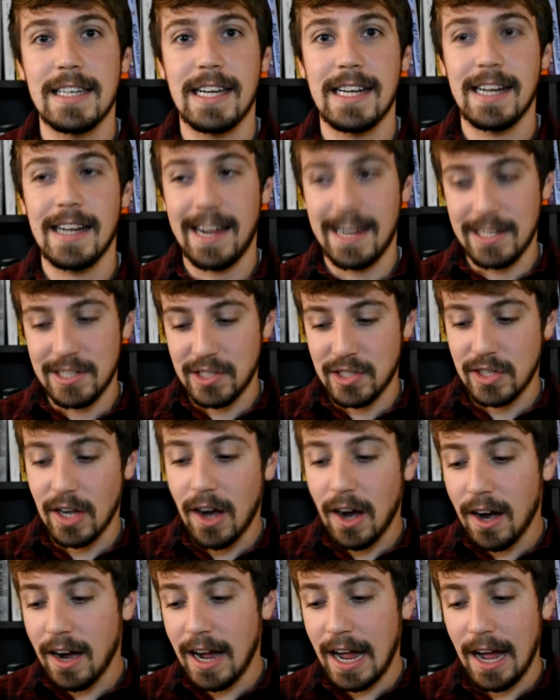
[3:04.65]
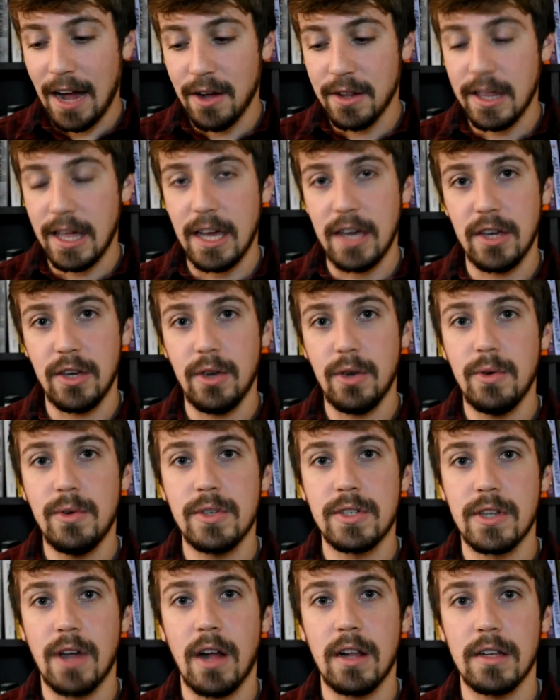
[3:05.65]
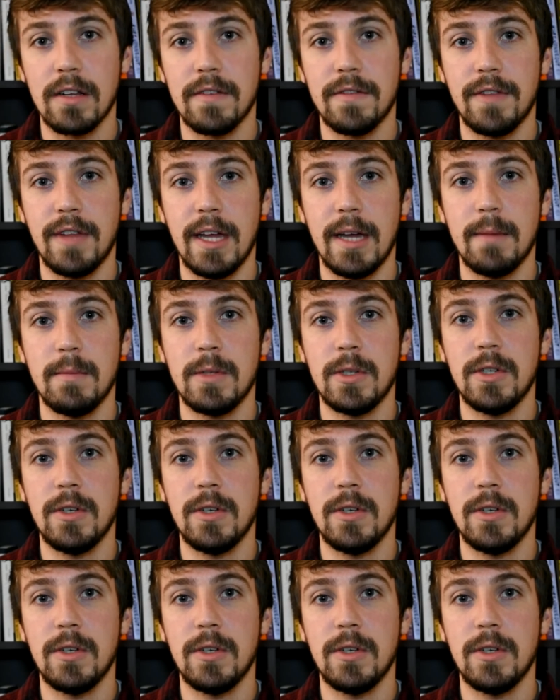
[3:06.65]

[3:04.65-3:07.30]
and I saw how they used all of them